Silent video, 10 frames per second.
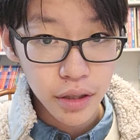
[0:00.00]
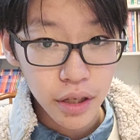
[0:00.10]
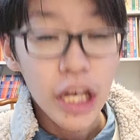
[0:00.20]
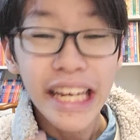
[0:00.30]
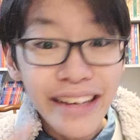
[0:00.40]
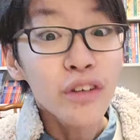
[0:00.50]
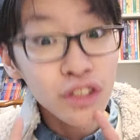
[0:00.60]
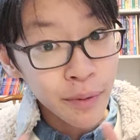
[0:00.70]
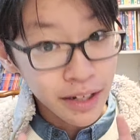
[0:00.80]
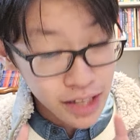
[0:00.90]
It can
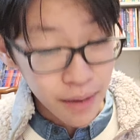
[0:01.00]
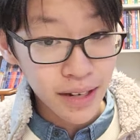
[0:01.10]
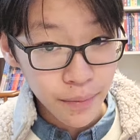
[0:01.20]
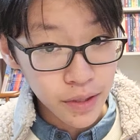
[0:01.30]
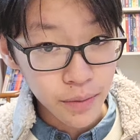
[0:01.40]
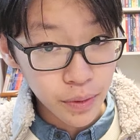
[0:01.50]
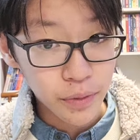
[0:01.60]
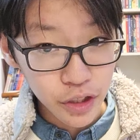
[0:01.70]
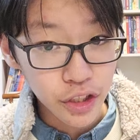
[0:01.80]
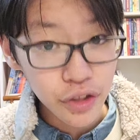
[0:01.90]
also be the same type of simple
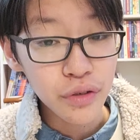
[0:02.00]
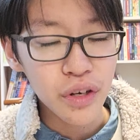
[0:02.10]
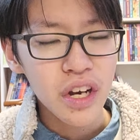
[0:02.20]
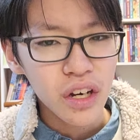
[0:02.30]
machine too.